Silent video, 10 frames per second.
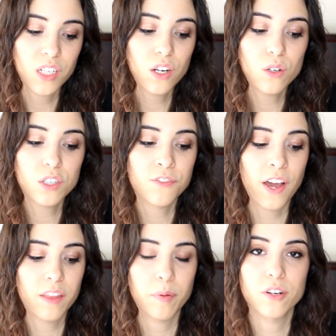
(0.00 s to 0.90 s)
you know, just
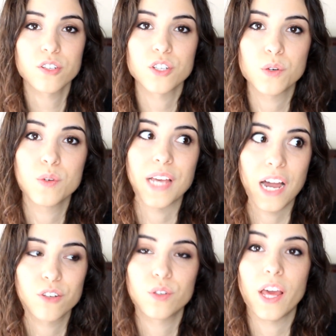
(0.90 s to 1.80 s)
find the person who is
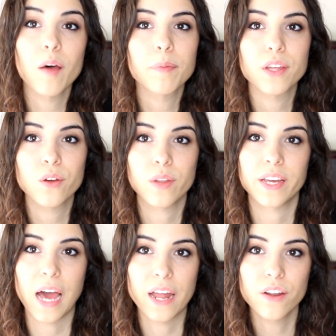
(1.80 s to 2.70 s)
actually helping you.
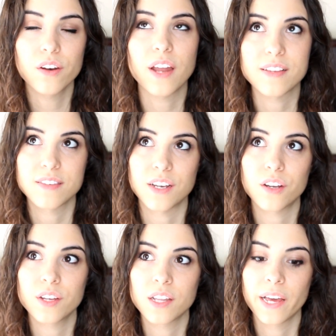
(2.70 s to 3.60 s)
Like, I didn't
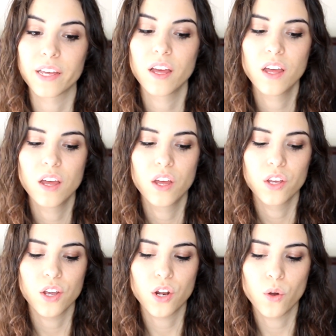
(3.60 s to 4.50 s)
necessarily, like,
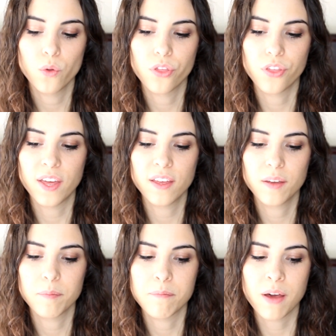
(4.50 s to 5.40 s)
you know,
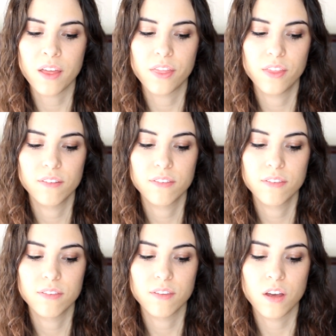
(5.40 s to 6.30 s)
think my
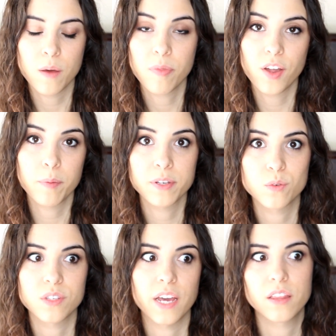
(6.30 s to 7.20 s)

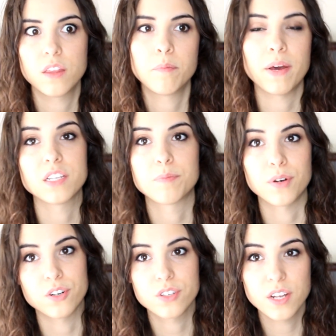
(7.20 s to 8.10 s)
therapist was like the best
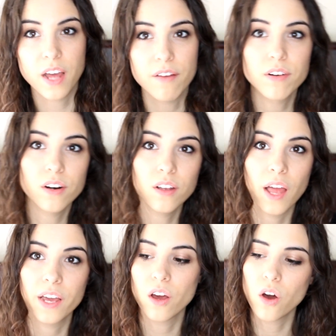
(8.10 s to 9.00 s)
person ever,
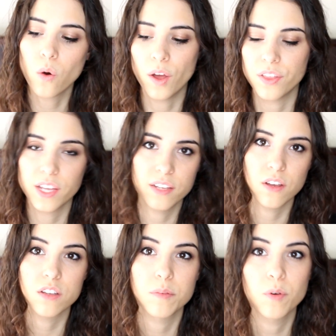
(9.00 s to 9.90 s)
like, oh, I think he's
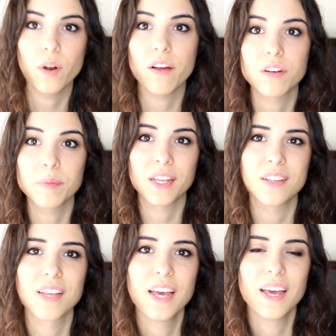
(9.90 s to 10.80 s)
awesome or whatever,
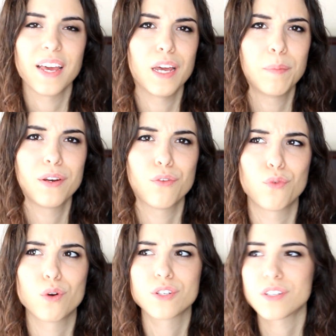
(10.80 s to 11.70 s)
because he had been
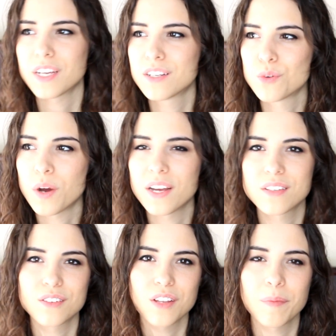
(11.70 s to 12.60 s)
divorced like
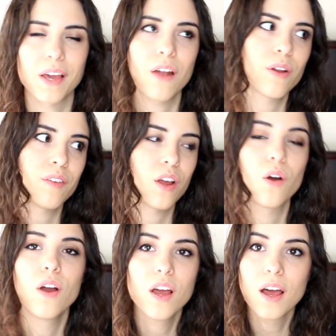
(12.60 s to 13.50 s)
twice or something. I don't even
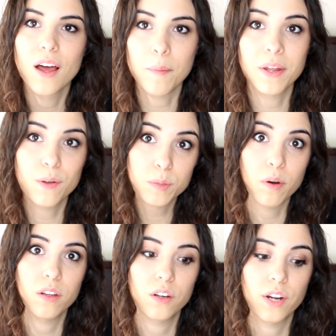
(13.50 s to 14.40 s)
know. I mean, he was
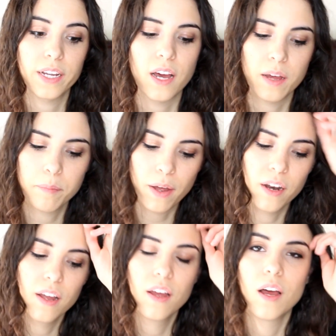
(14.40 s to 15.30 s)
probably a great guy,
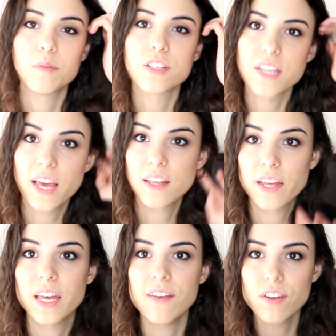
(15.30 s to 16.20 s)
but I'm just saying,
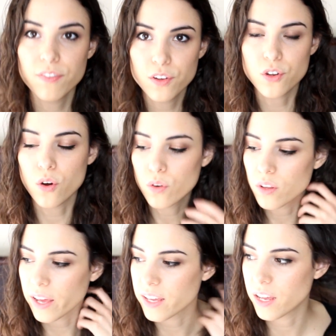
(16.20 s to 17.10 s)
like, even if you don't
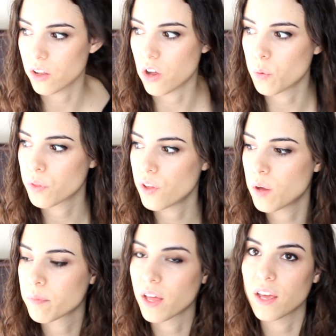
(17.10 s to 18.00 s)
like get along with
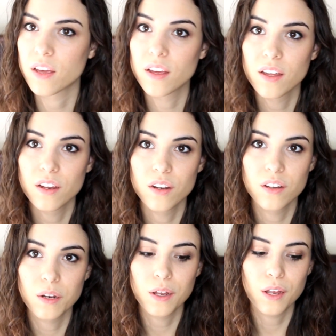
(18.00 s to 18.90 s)
them, like,
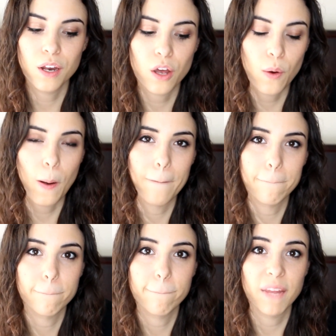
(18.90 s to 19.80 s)
you know,
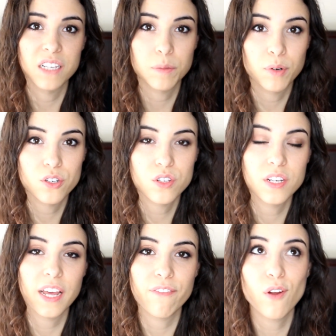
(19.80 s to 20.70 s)
as a
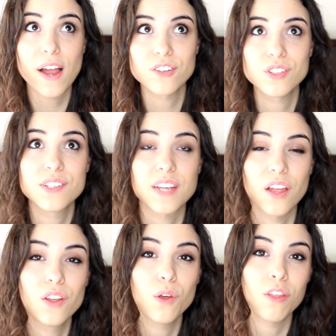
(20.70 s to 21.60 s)
person, if they're actually
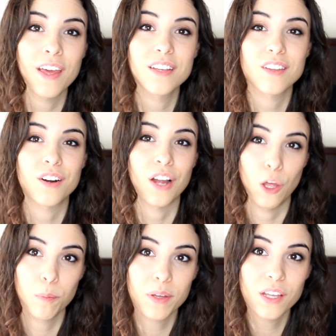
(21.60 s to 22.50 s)
telling you things that are
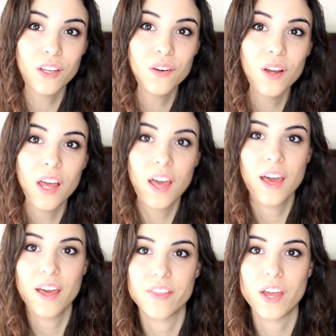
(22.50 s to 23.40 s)
helping you,
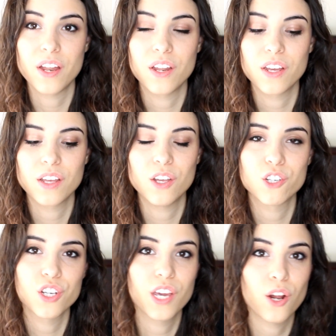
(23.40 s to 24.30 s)
then you
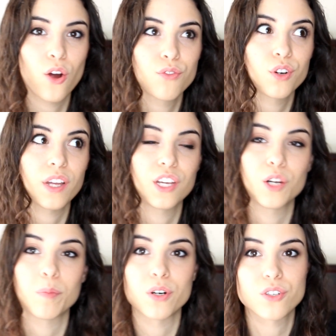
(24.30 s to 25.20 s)
should get over like
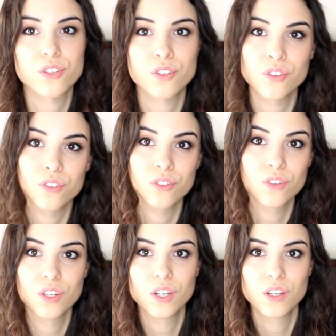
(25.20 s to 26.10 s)
your
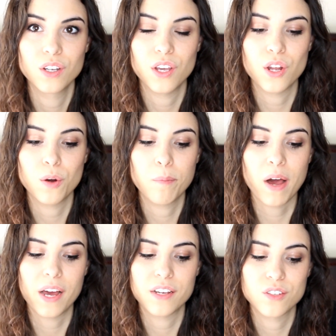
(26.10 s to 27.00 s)
personal, you know,
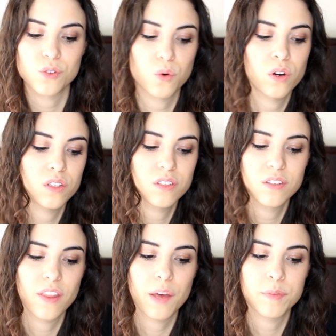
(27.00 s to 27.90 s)
bias towards
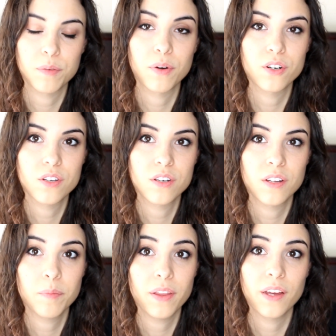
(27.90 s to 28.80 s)
them as a person
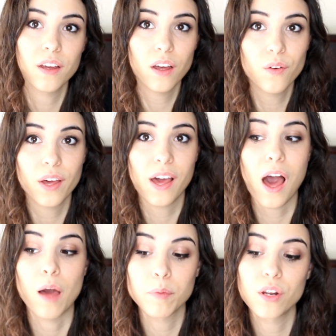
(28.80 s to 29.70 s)
and be like, okay,
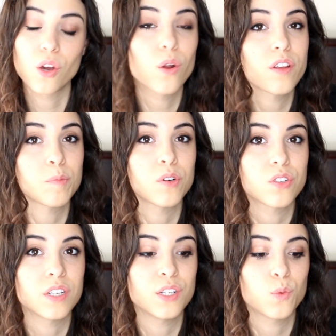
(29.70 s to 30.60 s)
I'm gonna go to this
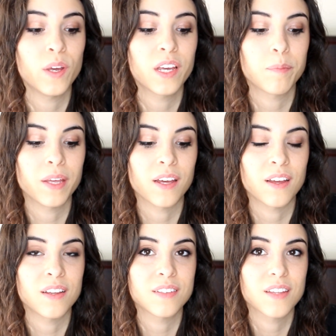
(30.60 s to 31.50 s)
person each week
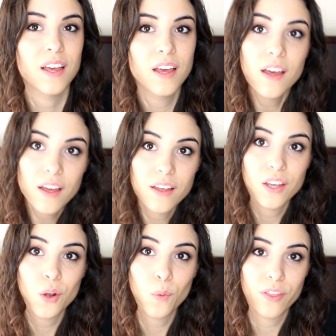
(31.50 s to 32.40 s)
because,
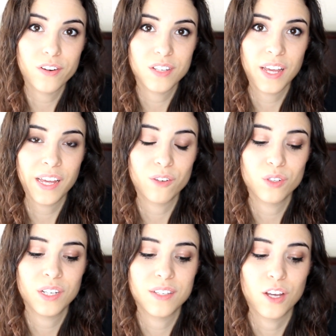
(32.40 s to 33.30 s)
you know, what they're saying
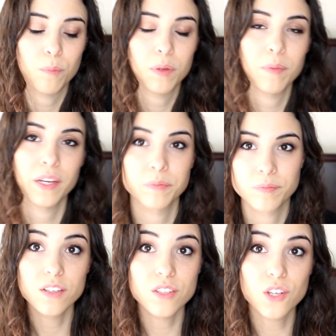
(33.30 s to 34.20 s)
actually is helping me.
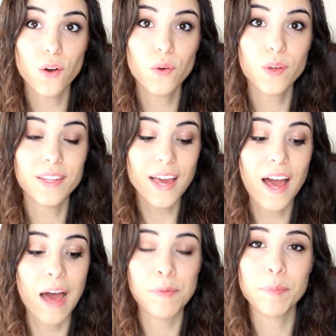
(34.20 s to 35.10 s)
So
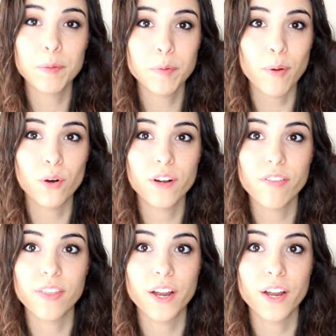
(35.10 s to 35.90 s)
yeah, I'm a big proponent of